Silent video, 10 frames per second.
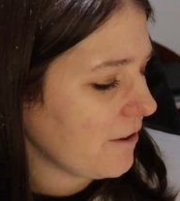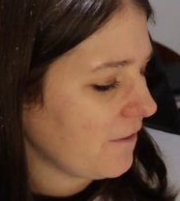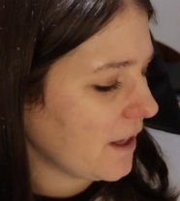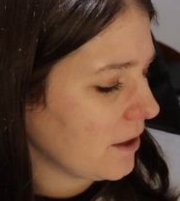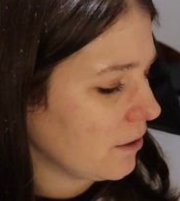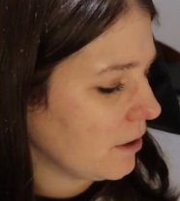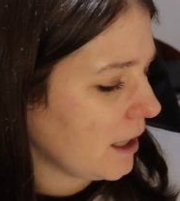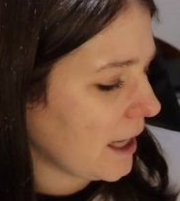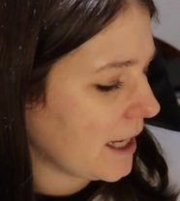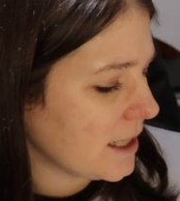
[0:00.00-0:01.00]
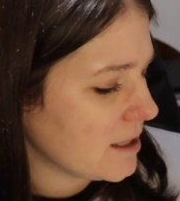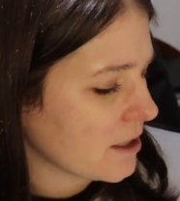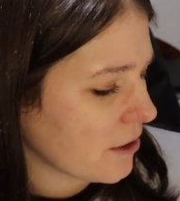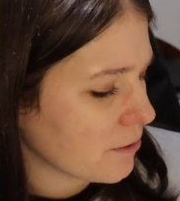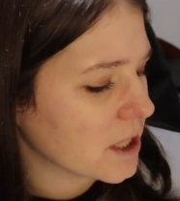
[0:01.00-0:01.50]
they feel, and
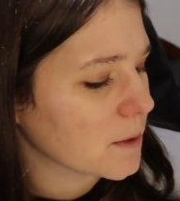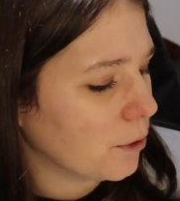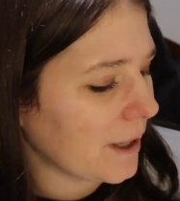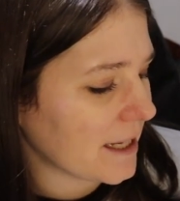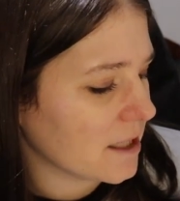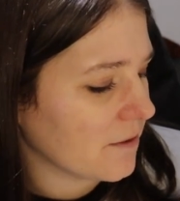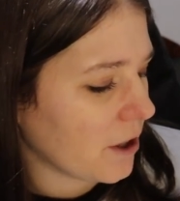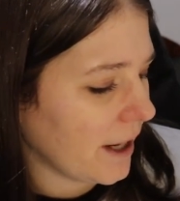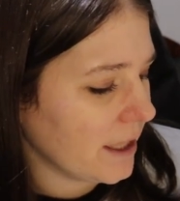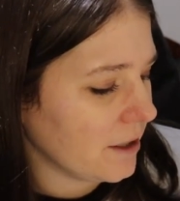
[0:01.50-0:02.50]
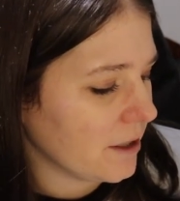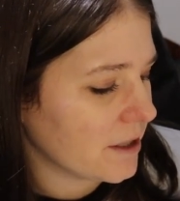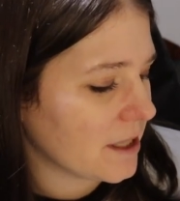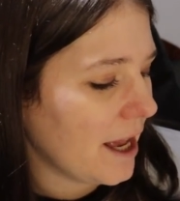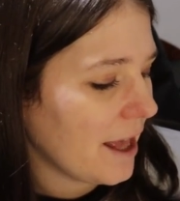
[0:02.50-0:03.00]
through small acts of
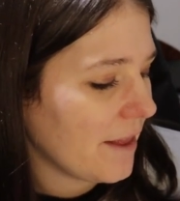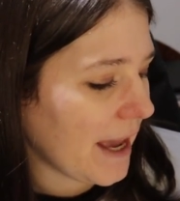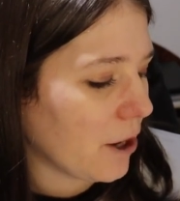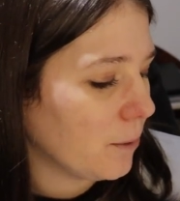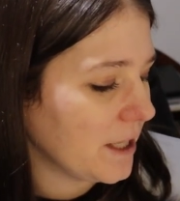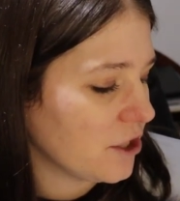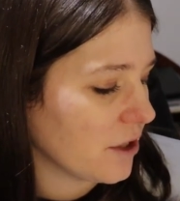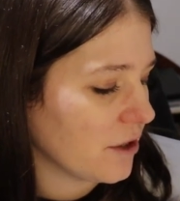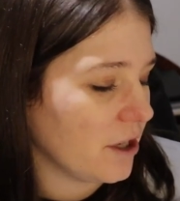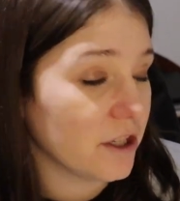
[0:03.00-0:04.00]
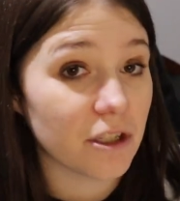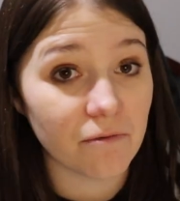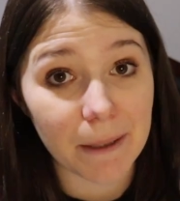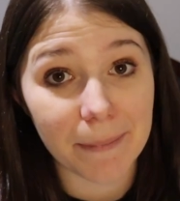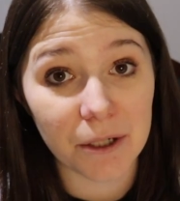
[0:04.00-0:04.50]
kindness they help each other to
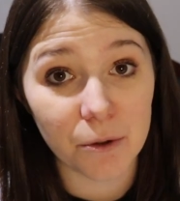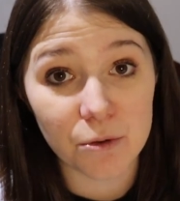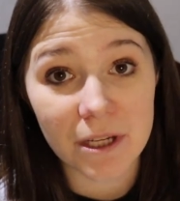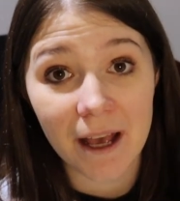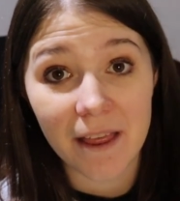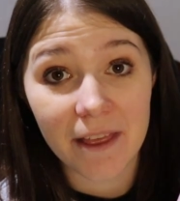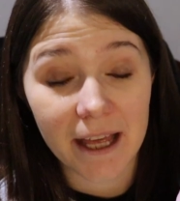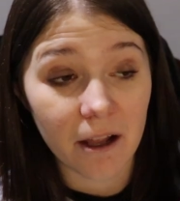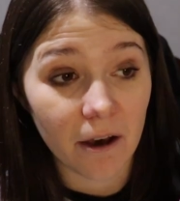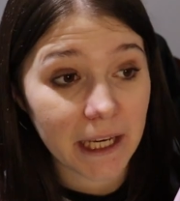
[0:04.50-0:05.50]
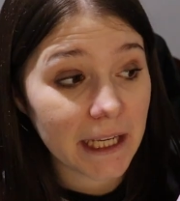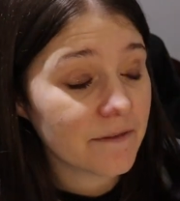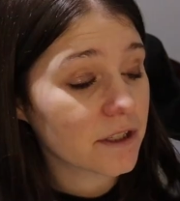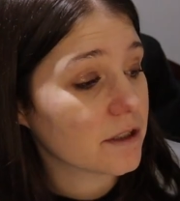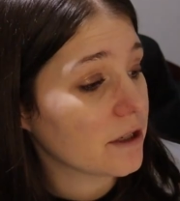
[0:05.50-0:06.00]
rebuild their
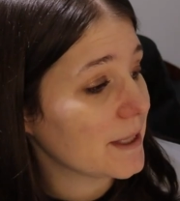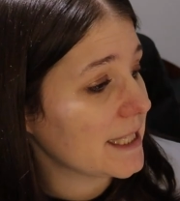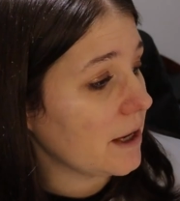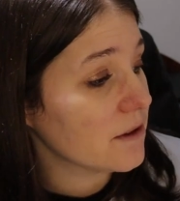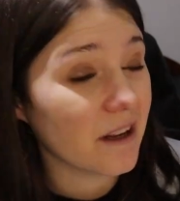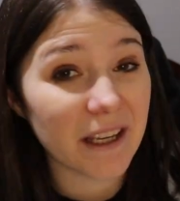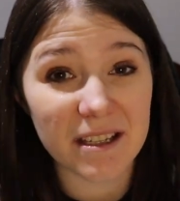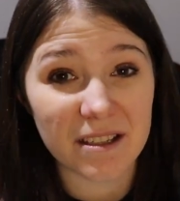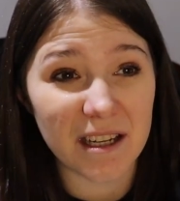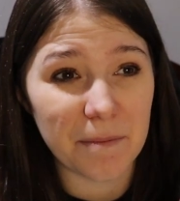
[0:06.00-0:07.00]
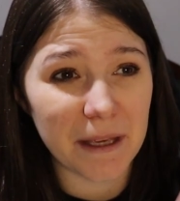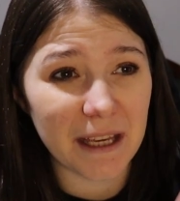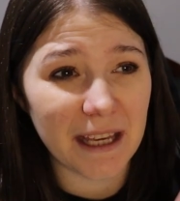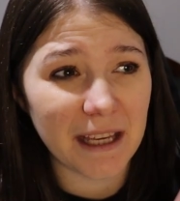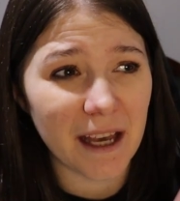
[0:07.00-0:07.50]
lives. So it sounds like it's going to
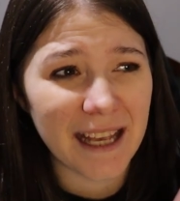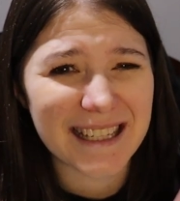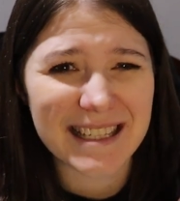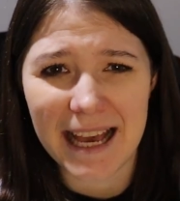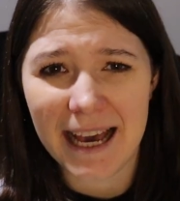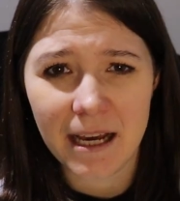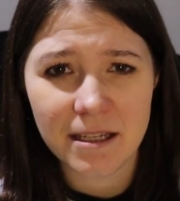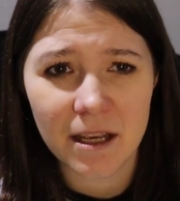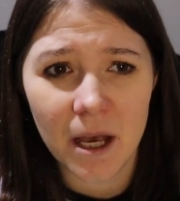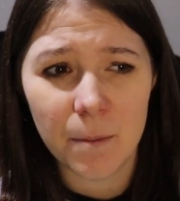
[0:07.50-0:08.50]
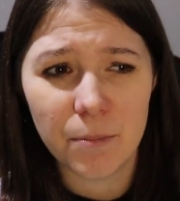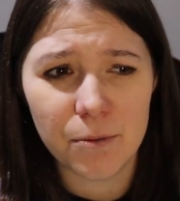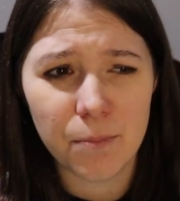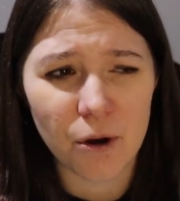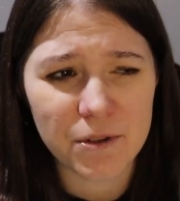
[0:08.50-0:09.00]
be sad,
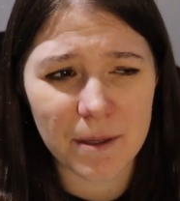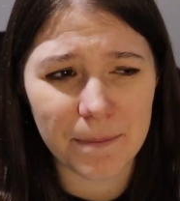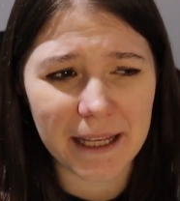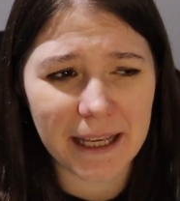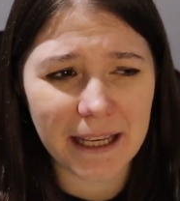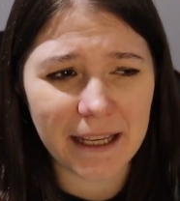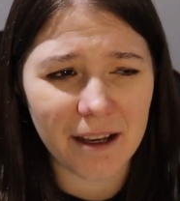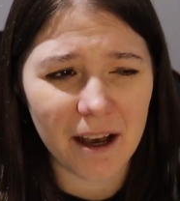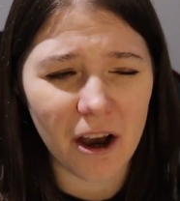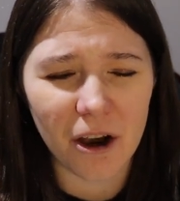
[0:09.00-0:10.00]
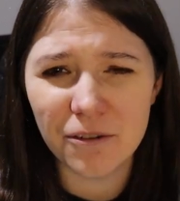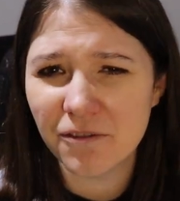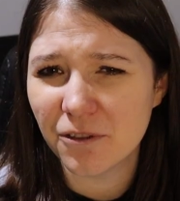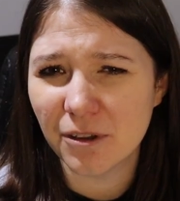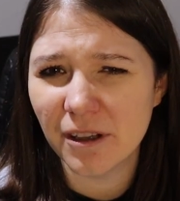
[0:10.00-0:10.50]
but possibly
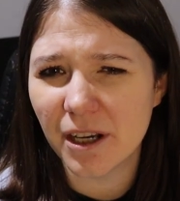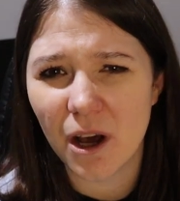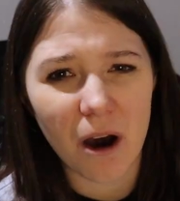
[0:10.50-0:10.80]
hopeful and